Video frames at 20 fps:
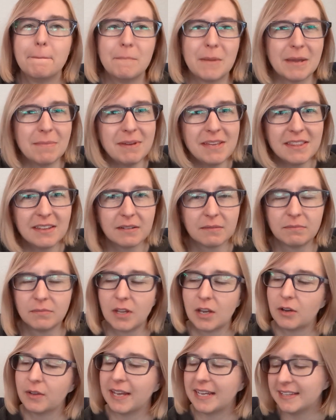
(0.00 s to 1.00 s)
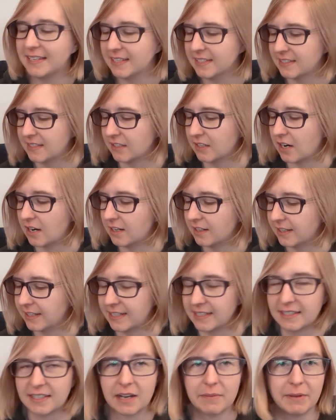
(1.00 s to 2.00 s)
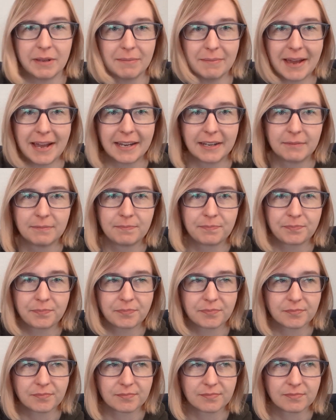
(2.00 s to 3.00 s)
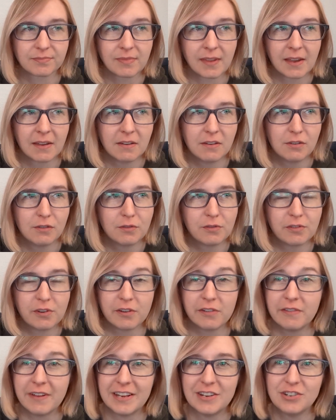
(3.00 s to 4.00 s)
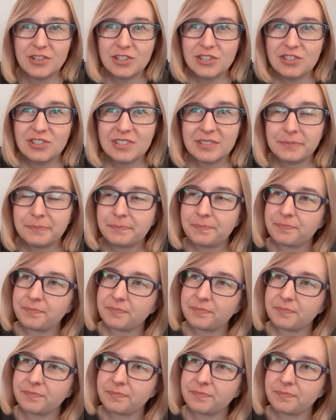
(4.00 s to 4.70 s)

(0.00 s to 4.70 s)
Maybe the, no, I think it's the garlic is coming back. for a vengeance.